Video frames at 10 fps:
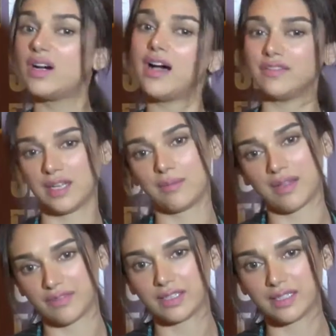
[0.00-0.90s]
were half the time
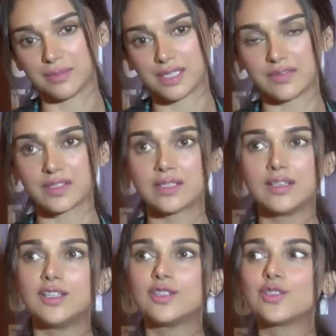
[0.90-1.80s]
laughing at themselves,
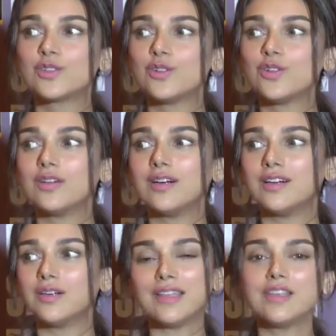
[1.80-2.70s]
so
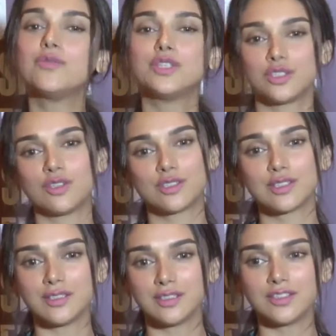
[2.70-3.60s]
I think we should
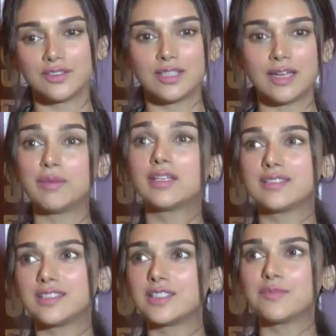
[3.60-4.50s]
also learn to do that,
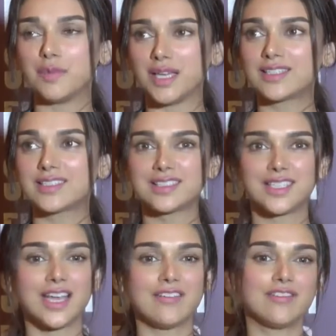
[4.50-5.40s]
because it just makes
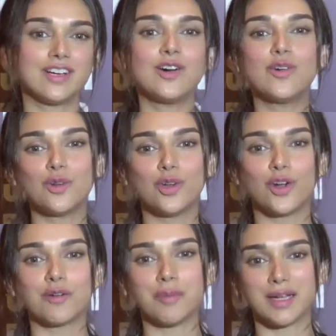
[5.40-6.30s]
life a whole
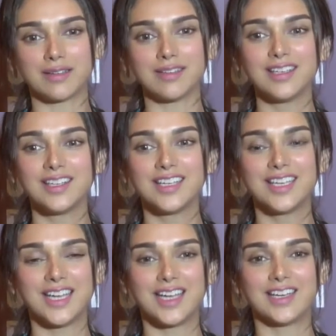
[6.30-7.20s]
lot better
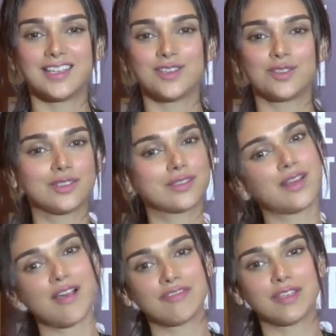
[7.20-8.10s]
and you're just
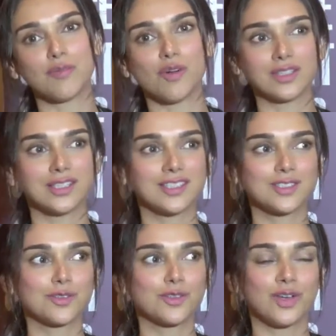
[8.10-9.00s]
laughing more. I think
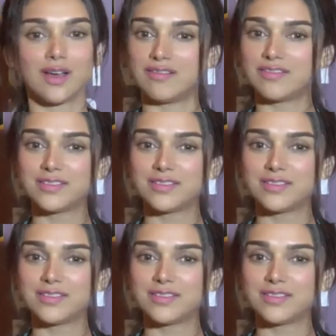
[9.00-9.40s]
it's good to laugh.